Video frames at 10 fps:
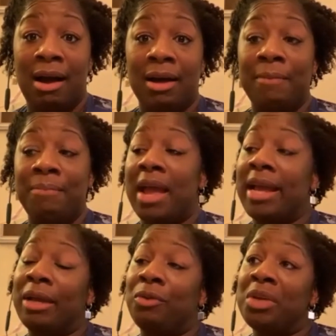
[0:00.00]

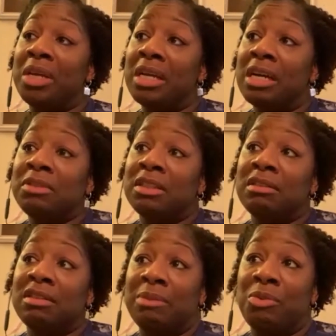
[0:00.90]
And we come to the
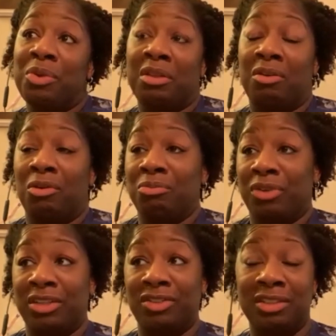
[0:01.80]
table with our own
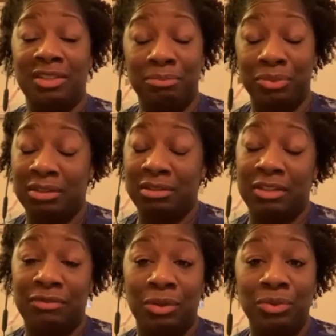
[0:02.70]
prejudice and
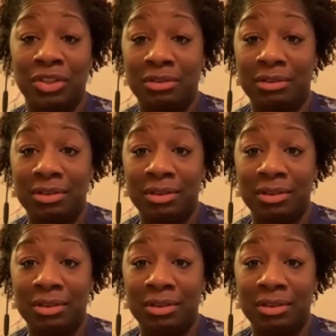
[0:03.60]
preconceived notions.